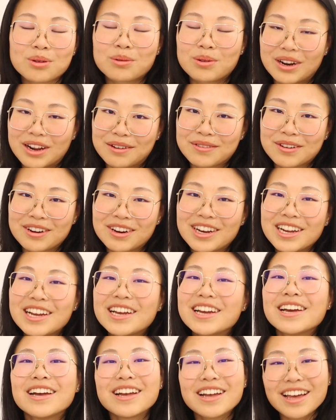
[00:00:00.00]
or whatever,
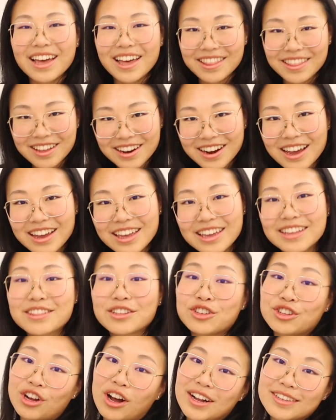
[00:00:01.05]
and then I hit the
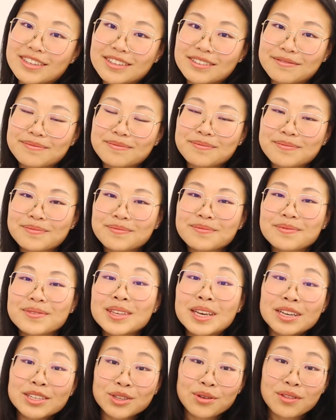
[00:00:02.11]
shot.
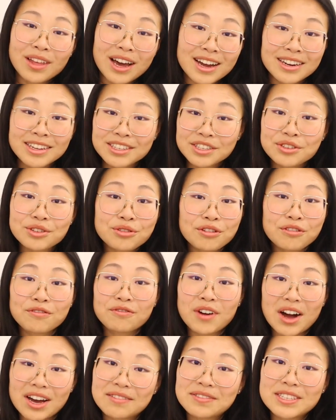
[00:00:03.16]
So that is your
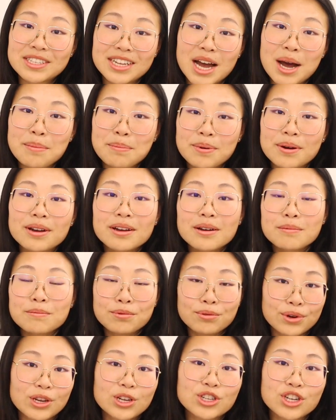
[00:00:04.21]
5-step
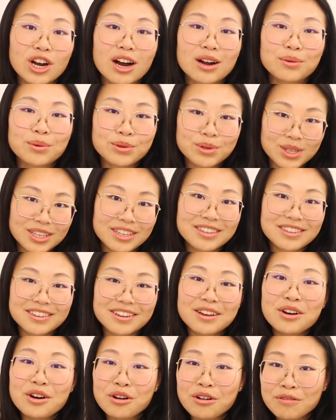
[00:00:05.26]
pre-shot
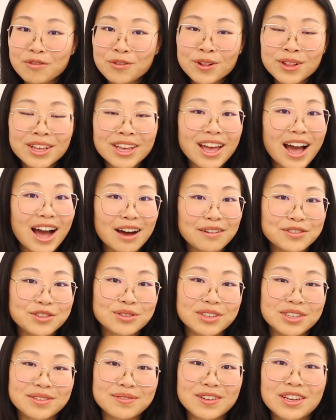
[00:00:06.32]
routine. Hopefully after
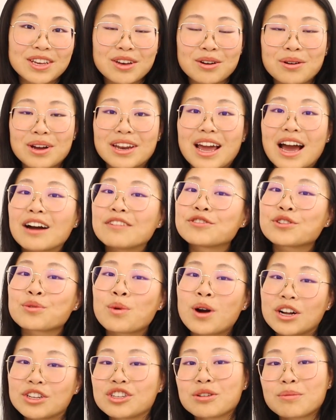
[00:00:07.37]
this video and after
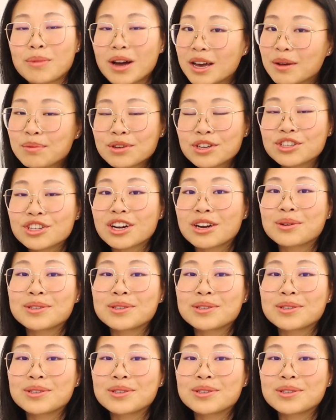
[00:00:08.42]
watching my pre-shot